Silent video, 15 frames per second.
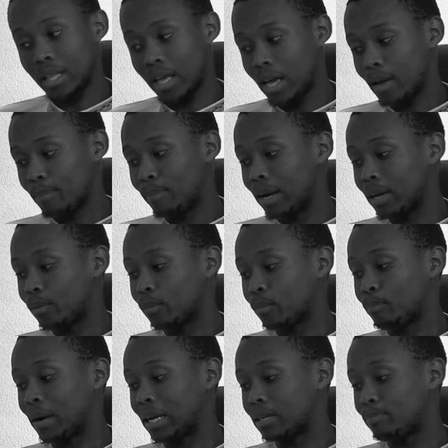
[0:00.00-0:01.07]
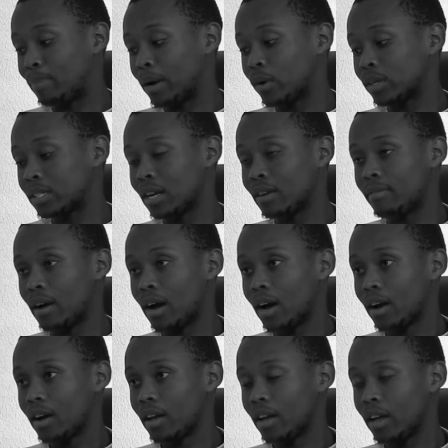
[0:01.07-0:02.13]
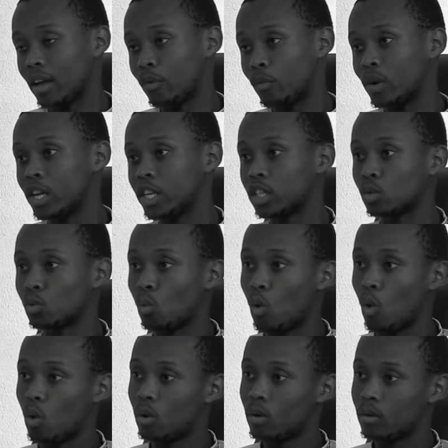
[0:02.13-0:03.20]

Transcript: there, but it was never a religious war.